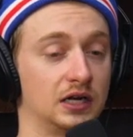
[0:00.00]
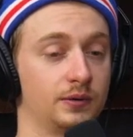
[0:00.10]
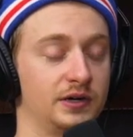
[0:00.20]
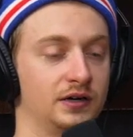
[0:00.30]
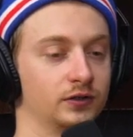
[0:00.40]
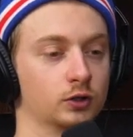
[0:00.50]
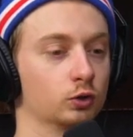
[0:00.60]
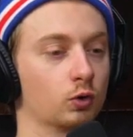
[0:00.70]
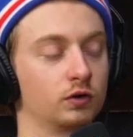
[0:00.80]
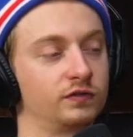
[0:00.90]
I would never
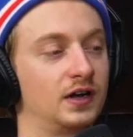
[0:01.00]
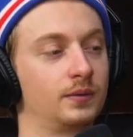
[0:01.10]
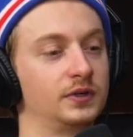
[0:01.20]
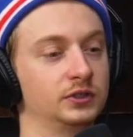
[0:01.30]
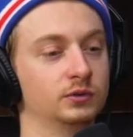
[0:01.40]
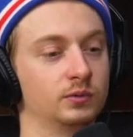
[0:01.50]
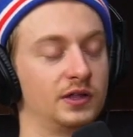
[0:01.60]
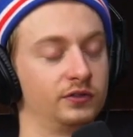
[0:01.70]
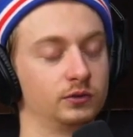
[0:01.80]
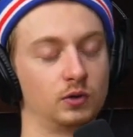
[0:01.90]
glorify what you
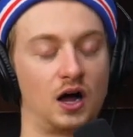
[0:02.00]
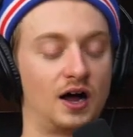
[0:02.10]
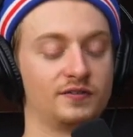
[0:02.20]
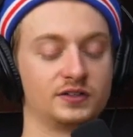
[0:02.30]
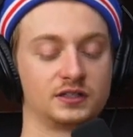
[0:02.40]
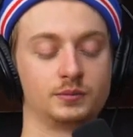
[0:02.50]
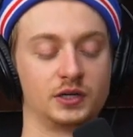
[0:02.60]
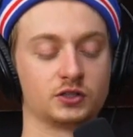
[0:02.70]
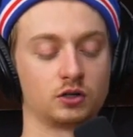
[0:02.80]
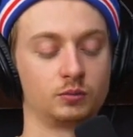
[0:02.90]
went through, obviously.
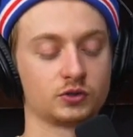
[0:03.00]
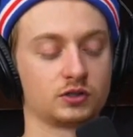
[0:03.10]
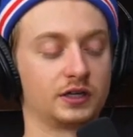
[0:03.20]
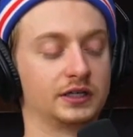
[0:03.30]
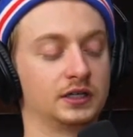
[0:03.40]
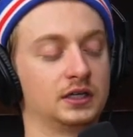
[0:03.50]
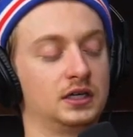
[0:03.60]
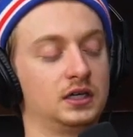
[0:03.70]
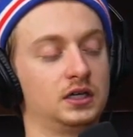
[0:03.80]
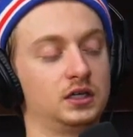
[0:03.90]
But it's almost like
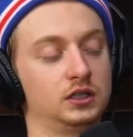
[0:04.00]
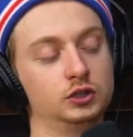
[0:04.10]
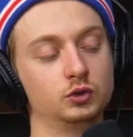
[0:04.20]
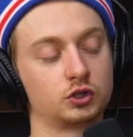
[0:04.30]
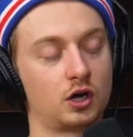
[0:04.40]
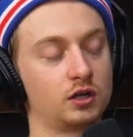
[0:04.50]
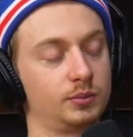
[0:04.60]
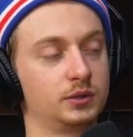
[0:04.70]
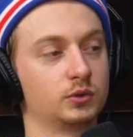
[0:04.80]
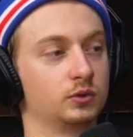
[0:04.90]
you saw the
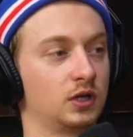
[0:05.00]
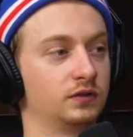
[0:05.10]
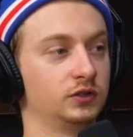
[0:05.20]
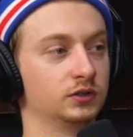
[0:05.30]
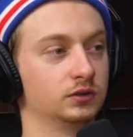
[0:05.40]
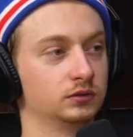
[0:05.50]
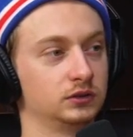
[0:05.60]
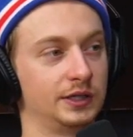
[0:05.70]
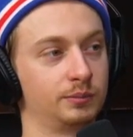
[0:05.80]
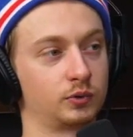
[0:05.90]
people who love you.
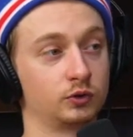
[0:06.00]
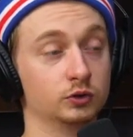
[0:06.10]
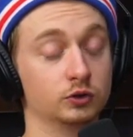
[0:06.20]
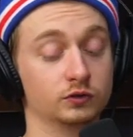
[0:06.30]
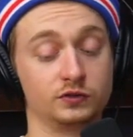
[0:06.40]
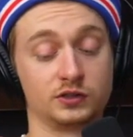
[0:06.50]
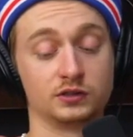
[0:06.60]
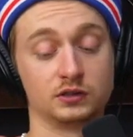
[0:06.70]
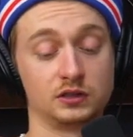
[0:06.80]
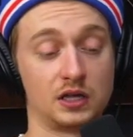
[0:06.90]
It proved
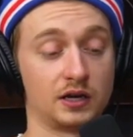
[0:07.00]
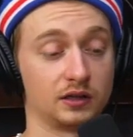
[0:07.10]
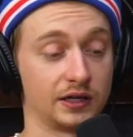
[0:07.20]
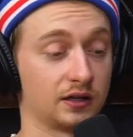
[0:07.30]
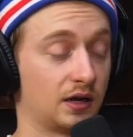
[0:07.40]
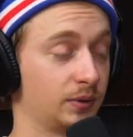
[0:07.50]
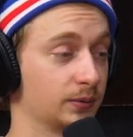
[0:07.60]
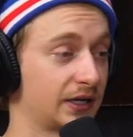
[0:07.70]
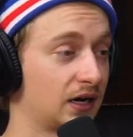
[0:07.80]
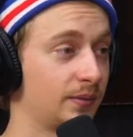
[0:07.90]
that like a lot of
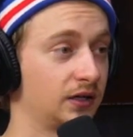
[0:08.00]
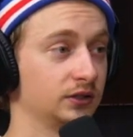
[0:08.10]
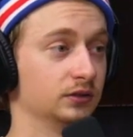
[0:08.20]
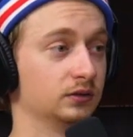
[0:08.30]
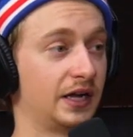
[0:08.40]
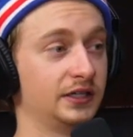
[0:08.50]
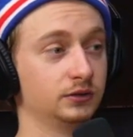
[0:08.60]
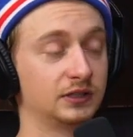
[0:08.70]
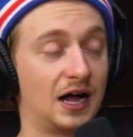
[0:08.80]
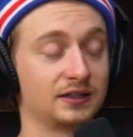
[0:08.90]
people care about you, and
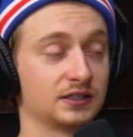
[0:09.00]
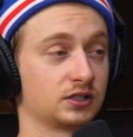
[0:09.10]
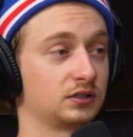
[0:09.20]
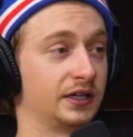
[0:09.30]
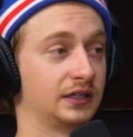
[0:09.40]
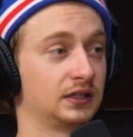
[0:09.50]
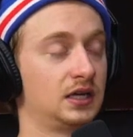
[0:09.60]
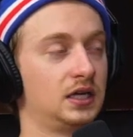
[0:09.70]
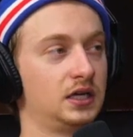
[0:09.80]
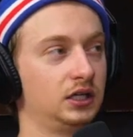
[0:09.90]
you got this like,
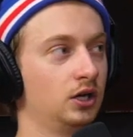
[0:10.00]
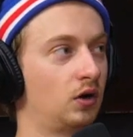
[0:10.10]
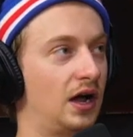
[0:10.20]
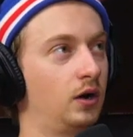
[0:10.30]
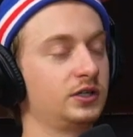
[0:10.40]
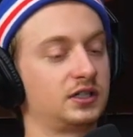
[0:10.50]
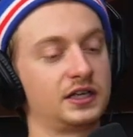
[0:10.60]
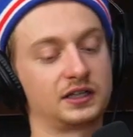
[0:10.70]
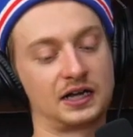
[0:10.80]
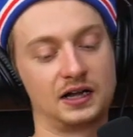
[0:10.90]
I always
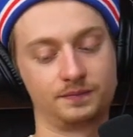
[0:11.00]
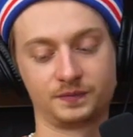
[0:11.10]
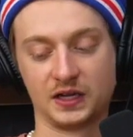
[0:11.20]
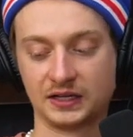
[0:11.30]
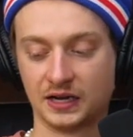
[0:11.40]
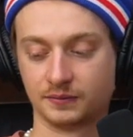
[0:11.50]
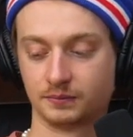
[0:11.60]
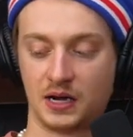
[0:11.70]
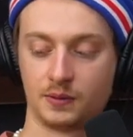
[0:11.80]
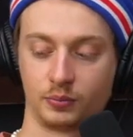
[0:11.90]
think like
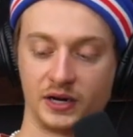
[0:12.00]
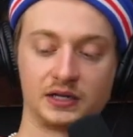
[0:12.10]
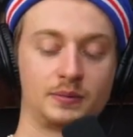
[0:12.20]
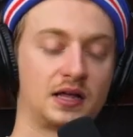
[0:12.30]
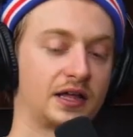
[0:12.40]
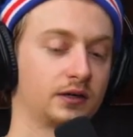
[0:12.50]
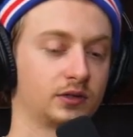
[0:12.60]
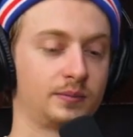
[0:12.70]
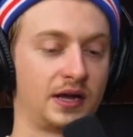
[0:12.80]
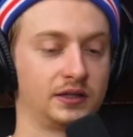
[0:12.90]
again, breaking my leg
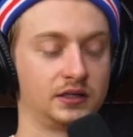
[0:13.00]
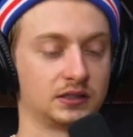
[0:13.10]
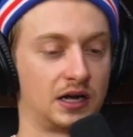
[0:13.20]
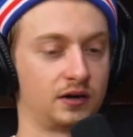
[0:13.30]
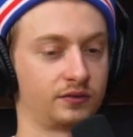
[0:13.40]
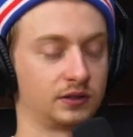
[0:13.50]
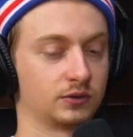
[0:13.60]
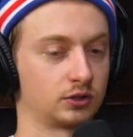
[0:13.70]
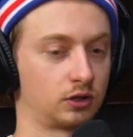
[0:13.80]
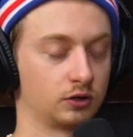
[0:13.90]
really badly. I don't
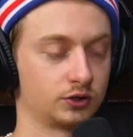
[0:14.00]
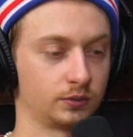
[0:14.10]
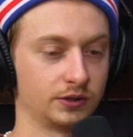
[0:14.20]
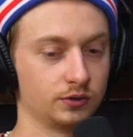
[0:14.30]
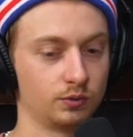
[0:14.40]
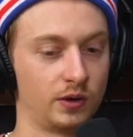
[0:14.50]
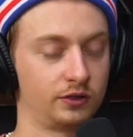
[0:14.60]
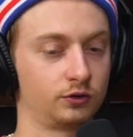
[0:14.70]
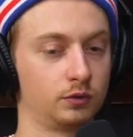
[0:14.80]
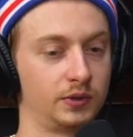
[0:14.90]
think was close to what you
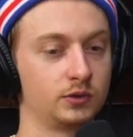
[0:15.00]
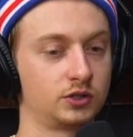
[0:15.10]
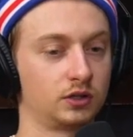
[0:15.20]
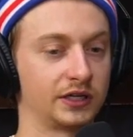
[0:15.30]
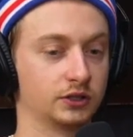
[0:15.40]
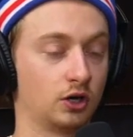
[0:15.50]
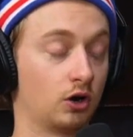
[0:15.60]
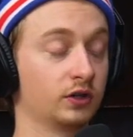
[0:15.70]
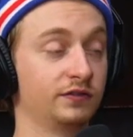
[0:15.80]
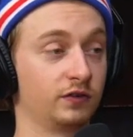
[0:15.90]
went through, but it was still like
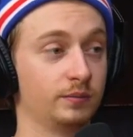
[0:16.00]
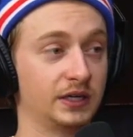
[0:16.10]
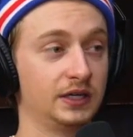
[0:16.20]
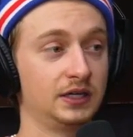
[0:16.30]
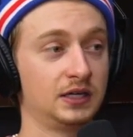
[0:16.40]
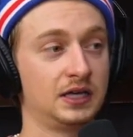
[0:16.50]
gnarly for me.